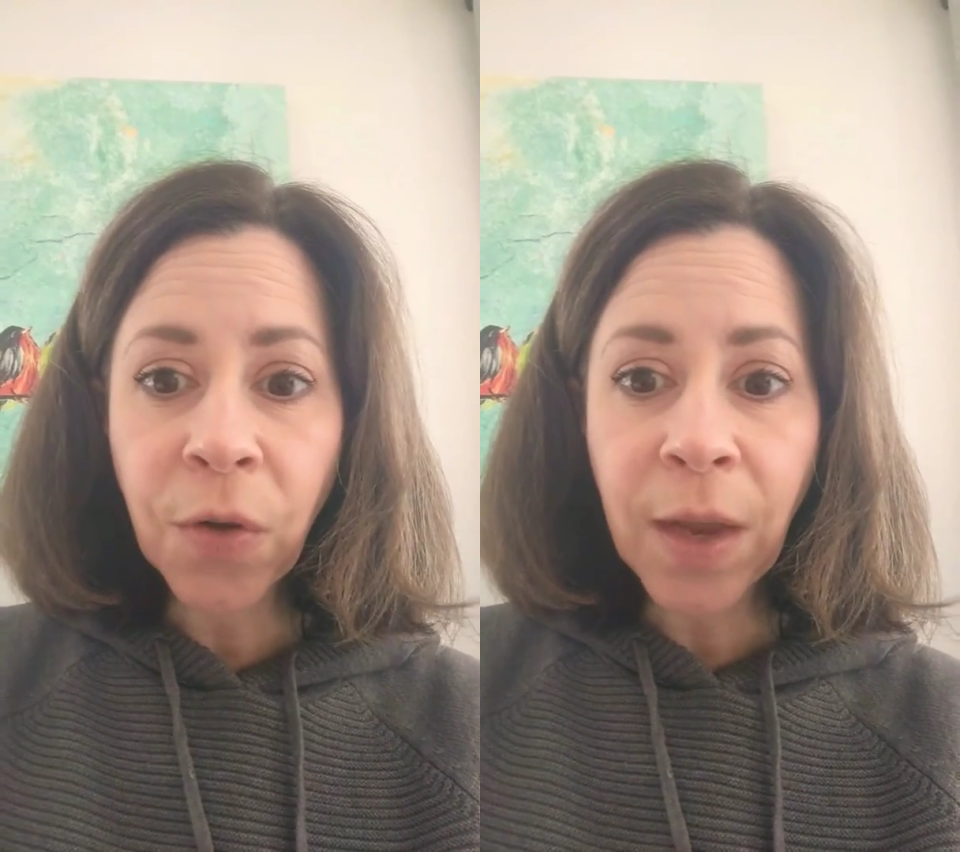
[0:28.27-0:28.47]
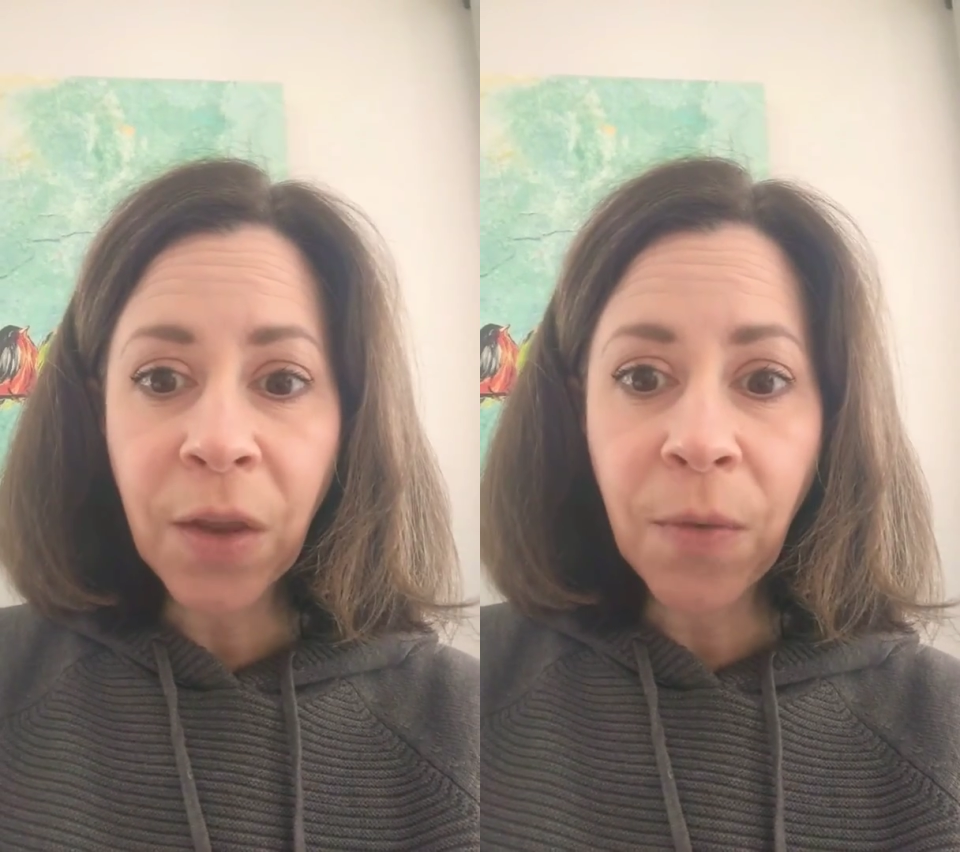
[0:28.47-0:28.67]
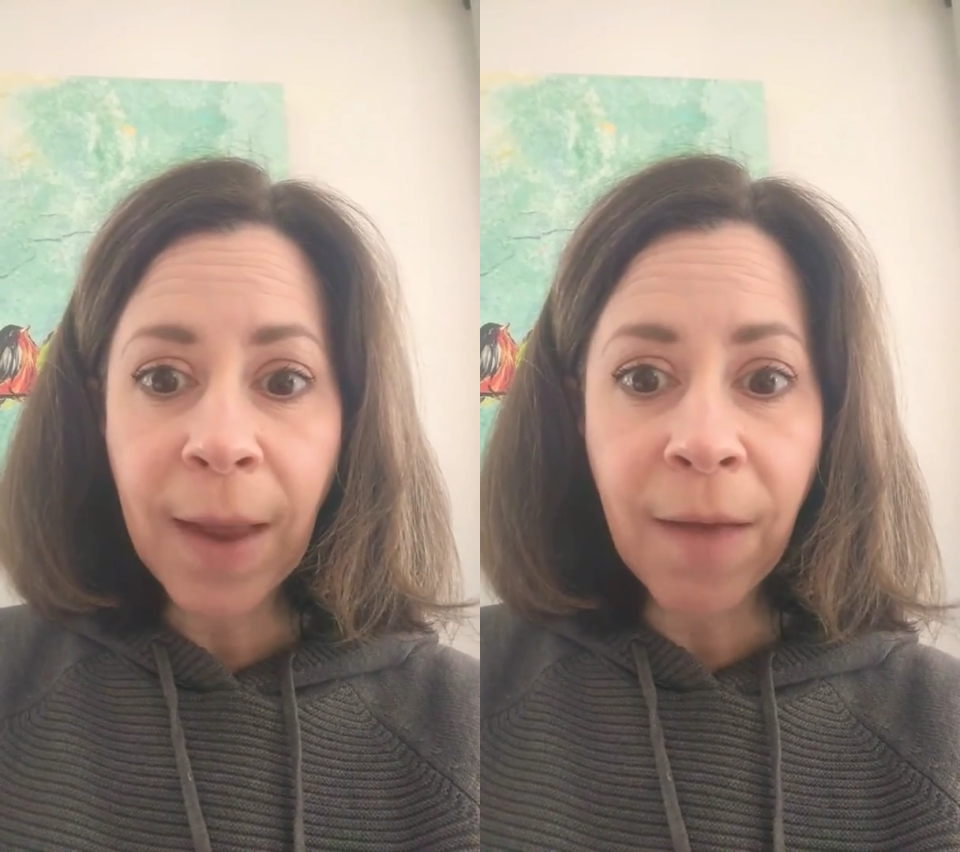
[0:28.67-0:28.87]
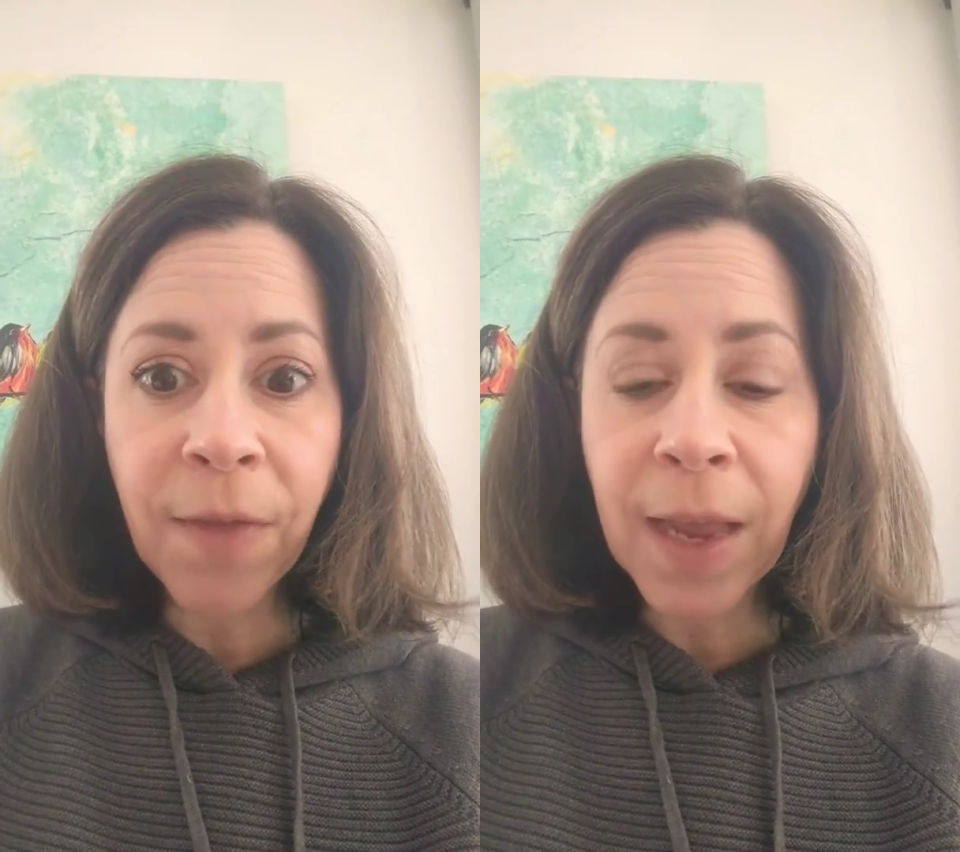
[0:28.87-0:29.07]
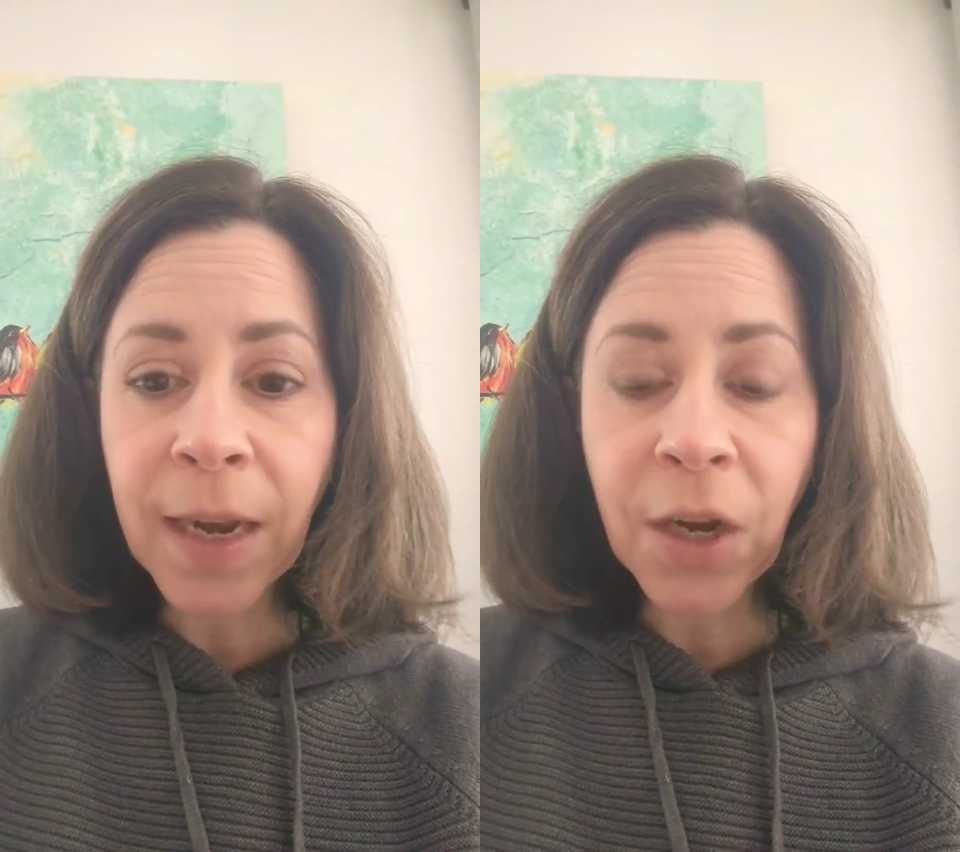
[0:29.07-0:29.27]
that you have
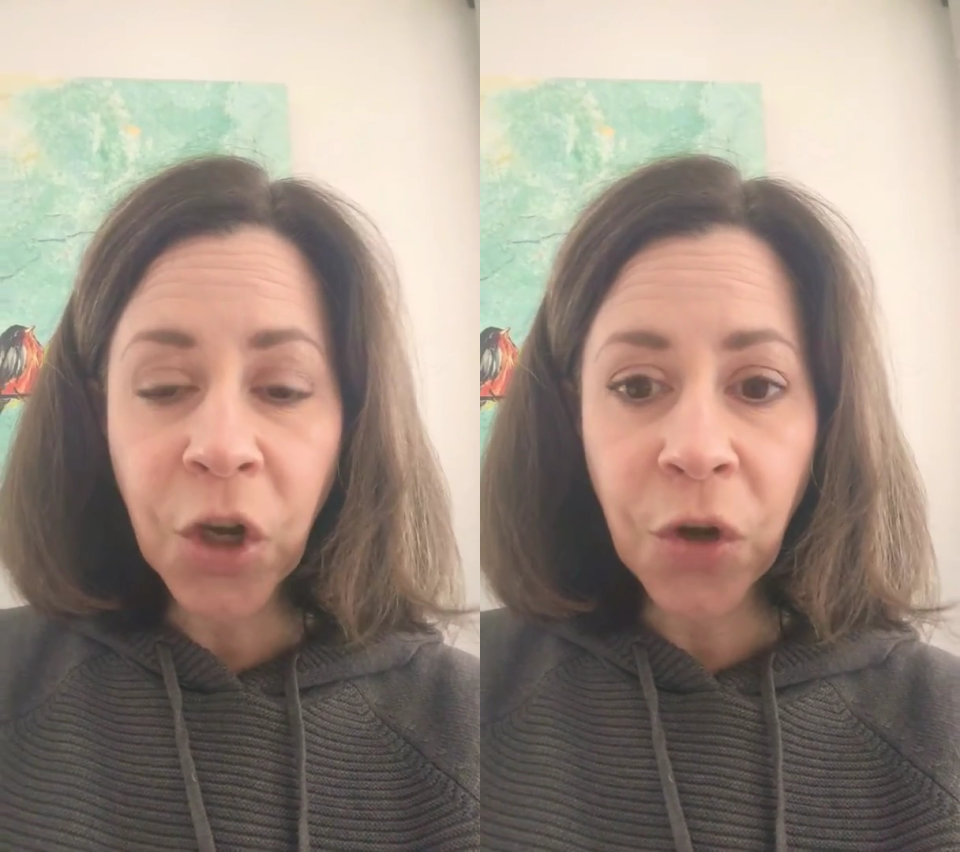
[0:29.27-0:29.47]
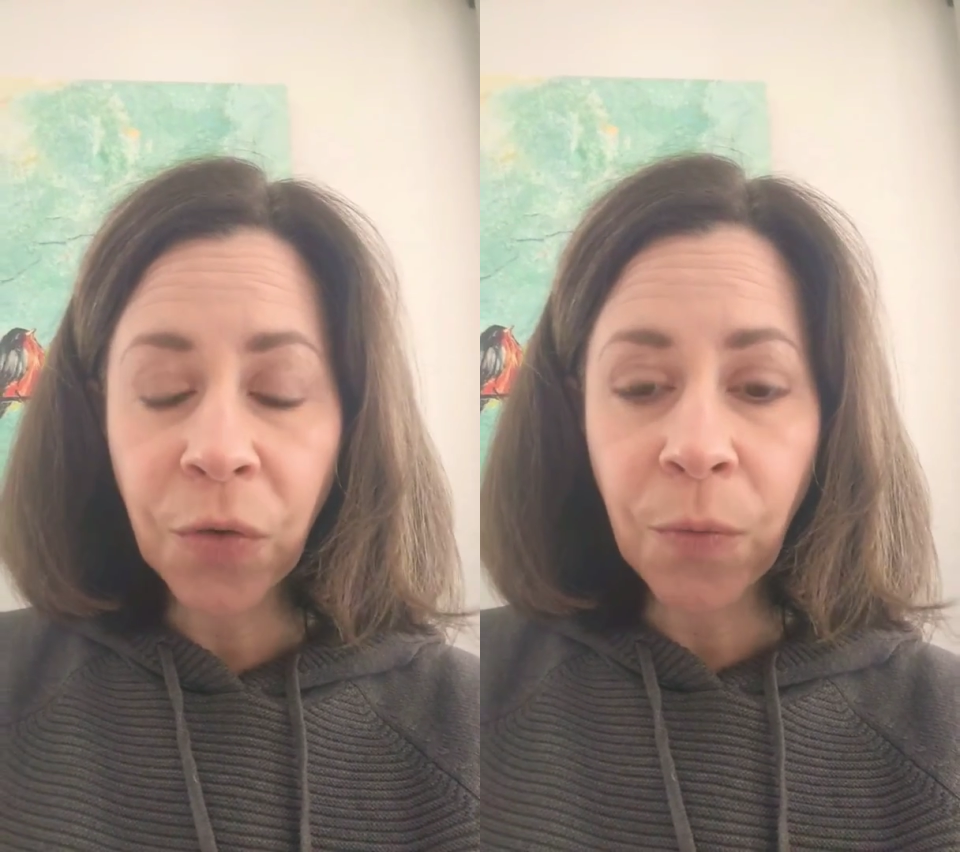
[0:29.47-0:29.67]
that issue.